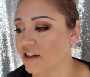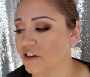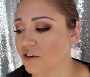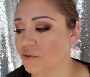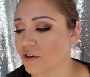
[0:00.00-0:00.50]
you
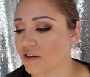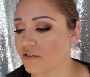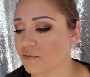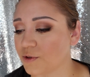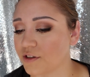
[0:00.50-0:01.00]
know,
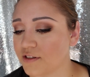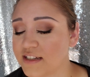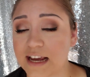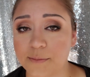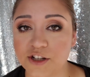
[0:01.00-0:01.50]
we're
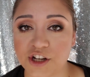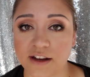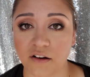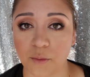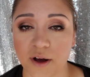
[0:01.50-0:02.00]

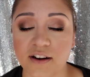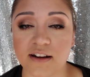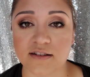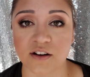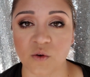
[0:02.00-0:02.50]
damaging our
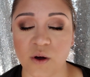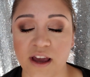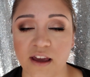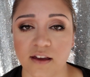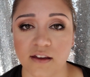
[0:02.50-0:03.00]
bodies in a
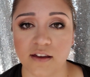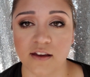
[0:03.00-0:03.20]
way.